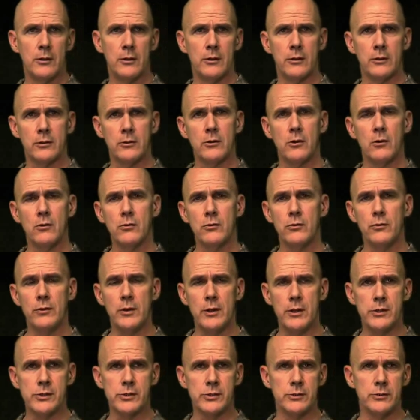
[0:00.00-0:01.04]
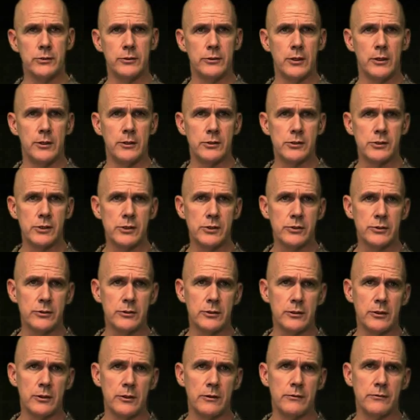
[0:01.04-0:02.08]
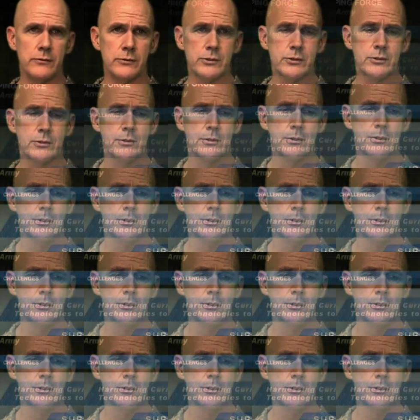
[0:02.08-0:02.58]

Uh, co-creation that essentially gives